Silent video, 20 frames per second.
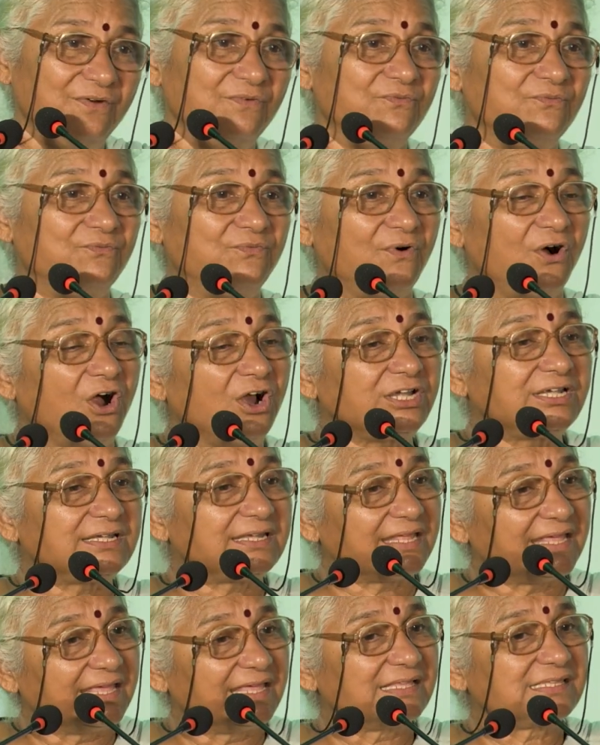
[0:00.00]

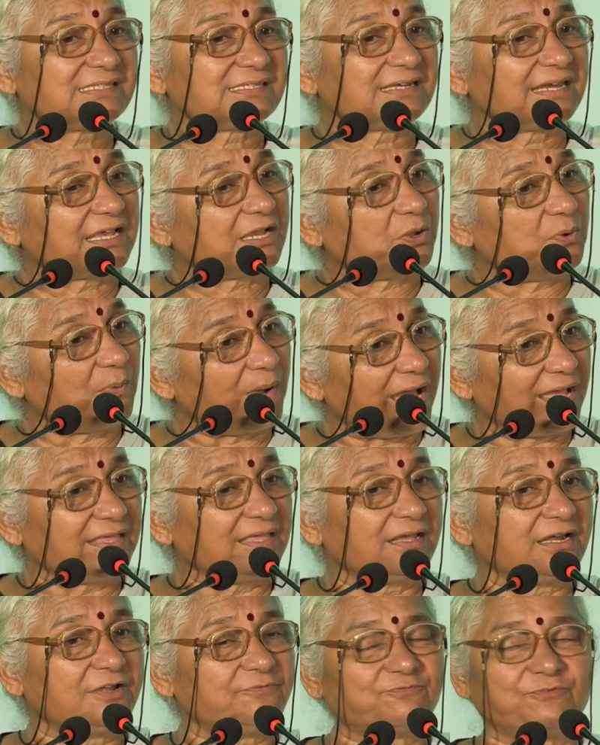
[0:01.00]
what is
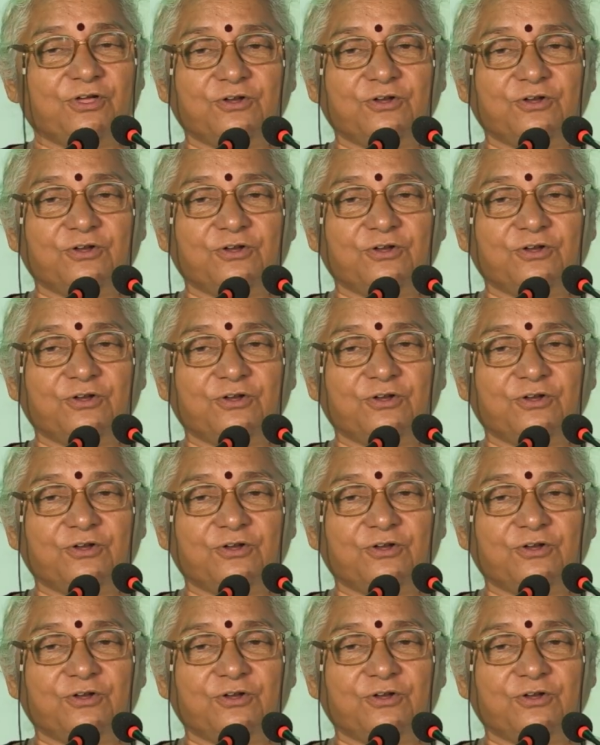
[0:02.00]
required